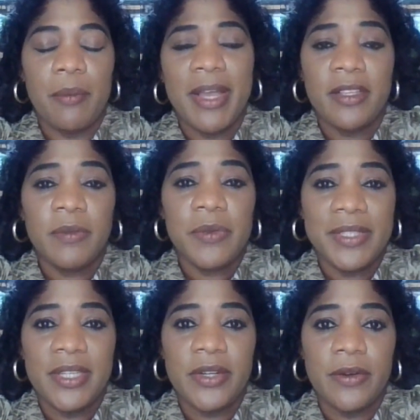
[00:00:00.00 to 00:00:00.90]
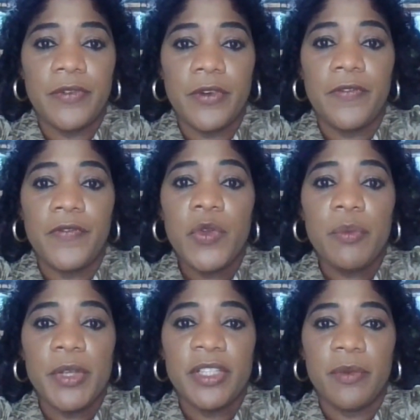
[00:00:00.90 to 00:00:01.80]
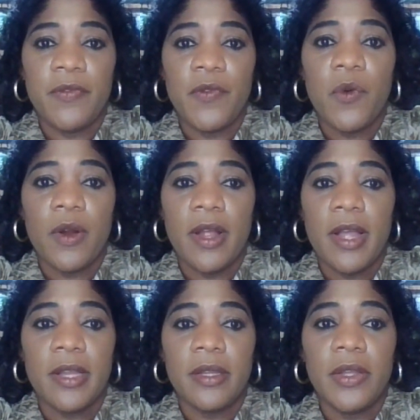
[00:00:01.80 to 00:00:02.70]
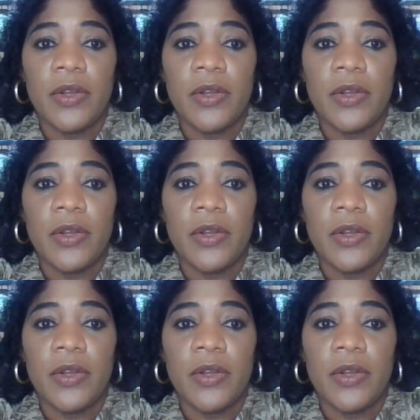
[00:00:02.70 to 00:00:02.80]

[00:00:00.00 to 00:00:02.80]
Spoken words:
My husband was here for a few months before, and,